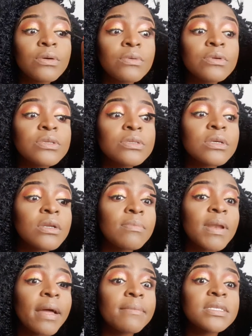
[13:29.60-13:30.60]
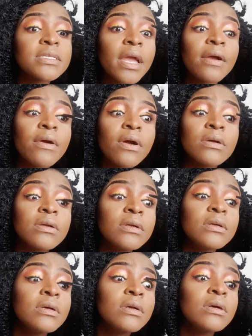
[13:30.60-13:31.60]
know, we're just gonna apply mascara
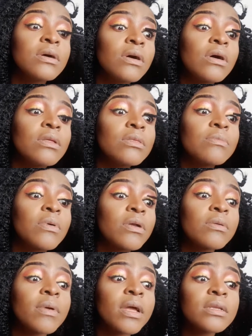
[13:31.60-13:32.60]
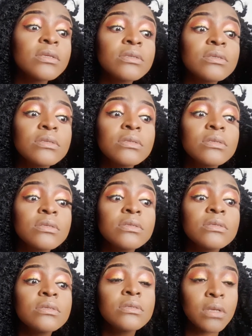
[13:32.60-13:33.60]
on the bottom and
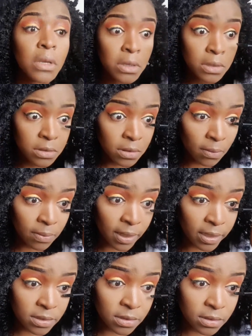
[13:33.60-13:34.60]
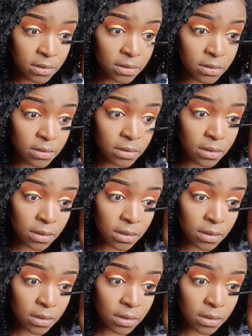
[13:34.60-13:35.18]
top lashes.